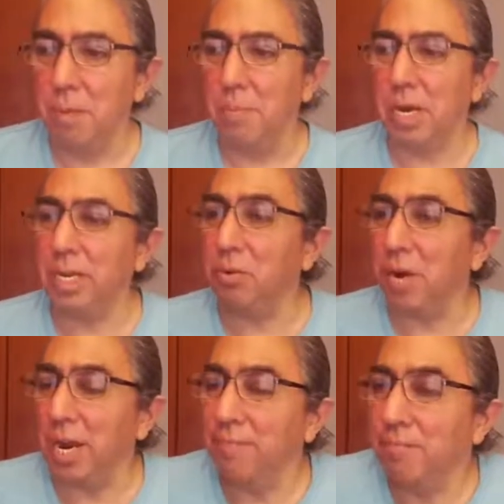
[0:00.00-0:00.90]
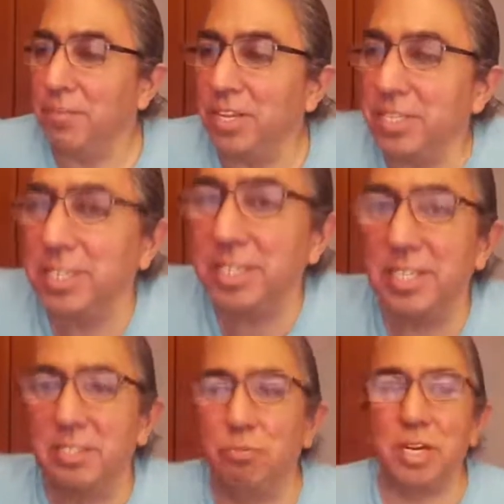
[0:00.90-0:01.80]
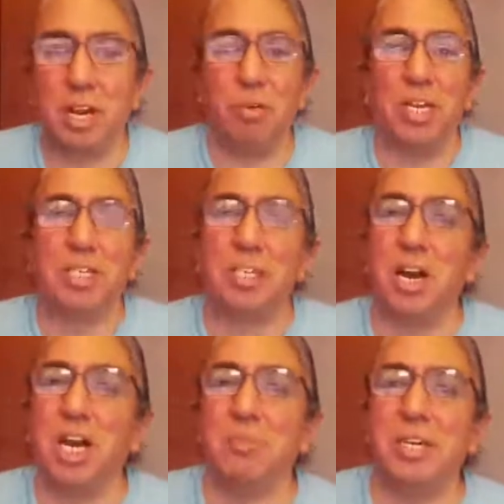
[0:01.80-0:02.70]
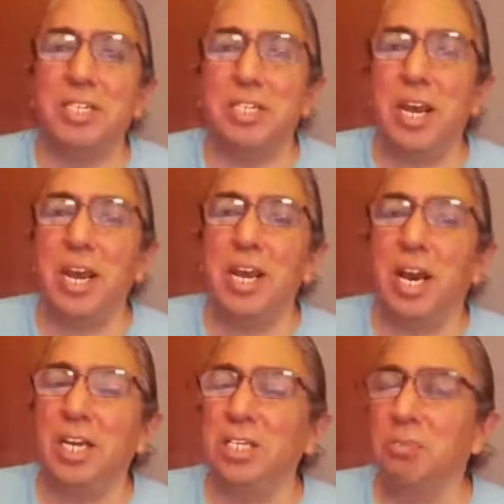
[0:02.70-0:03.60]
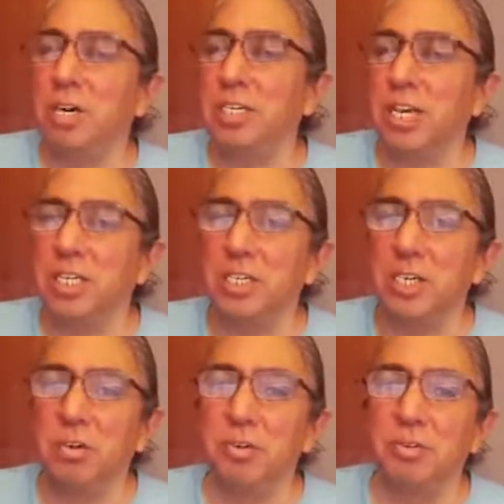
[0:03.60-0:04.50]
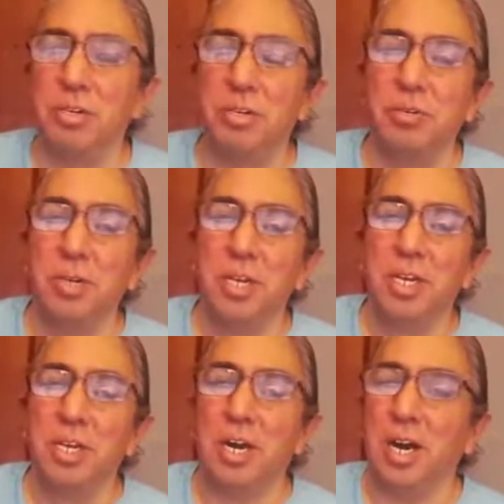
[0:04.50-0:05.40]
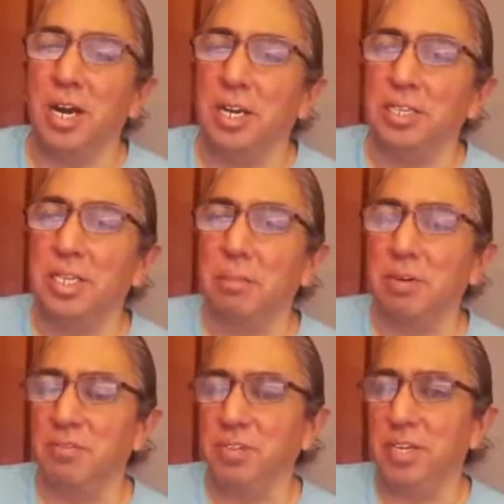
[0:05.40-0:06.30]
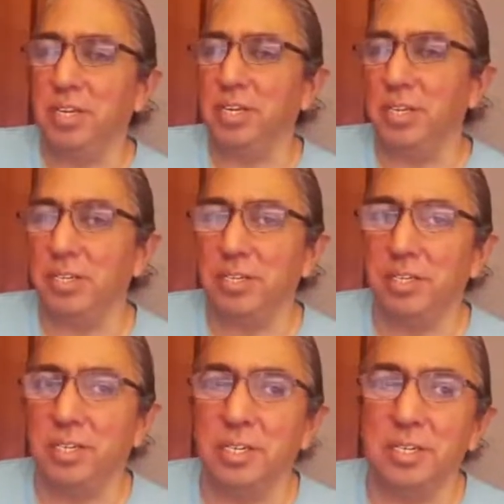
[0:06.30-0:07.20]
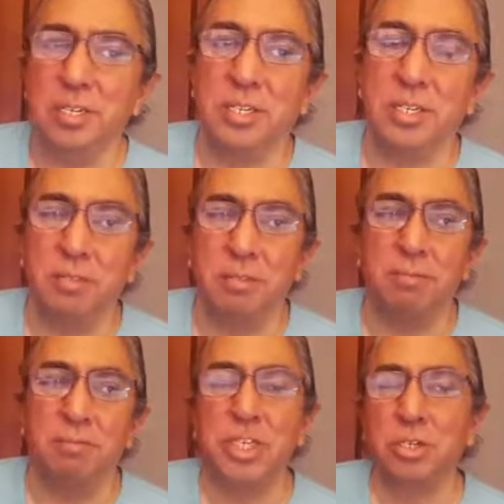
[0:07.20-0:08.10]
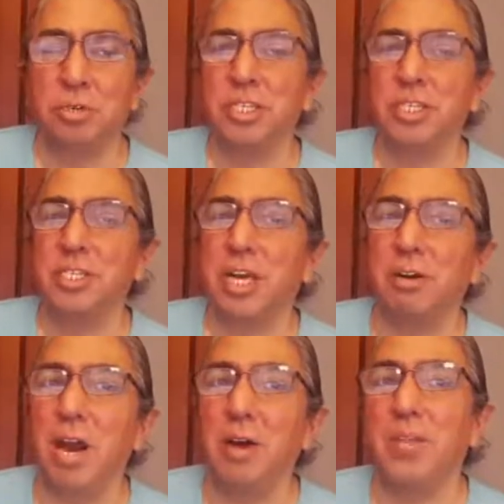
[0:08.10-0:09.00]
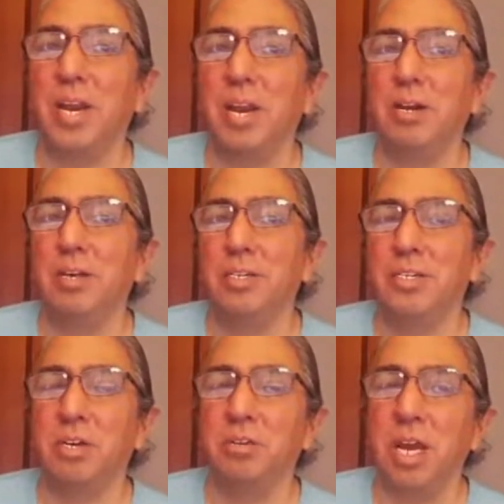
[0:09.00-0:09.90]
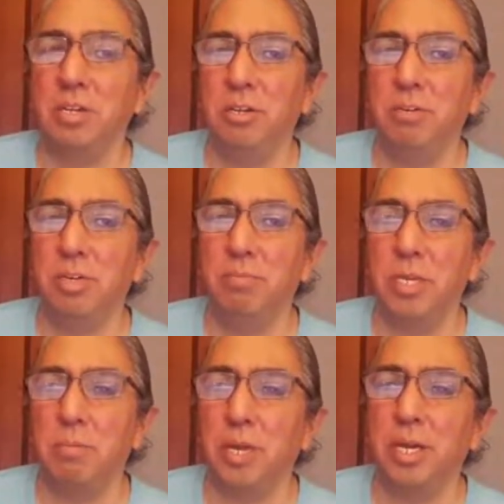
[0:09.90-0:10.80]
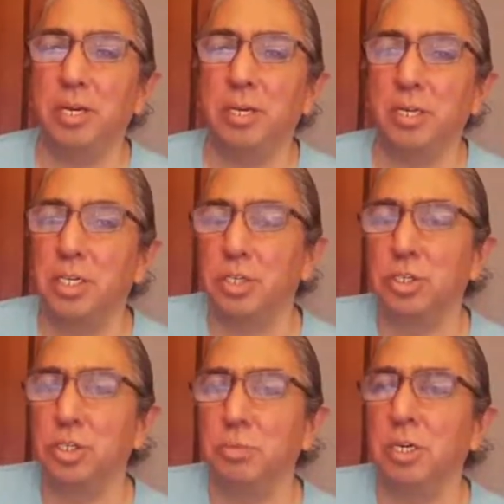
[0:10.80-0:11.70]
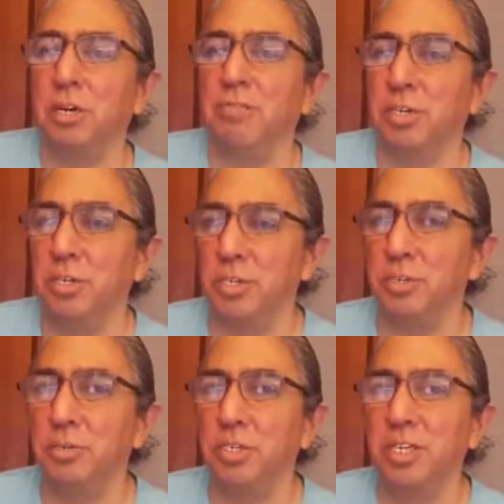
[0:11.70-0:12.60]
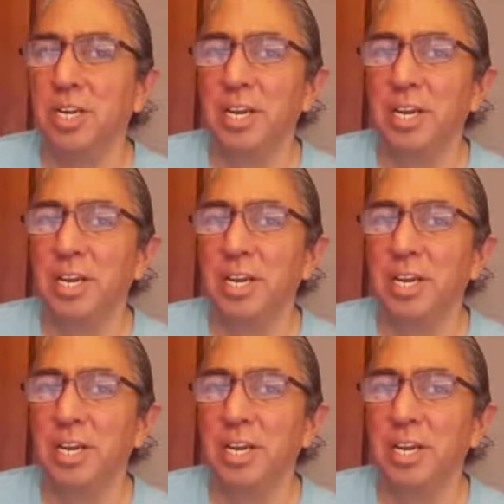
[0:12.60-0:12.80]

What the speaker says: But anyway, this is what I wanted to talk about today. I just wanted to kind of go through some of the resources that are out there so that you can be a better consumer of your news,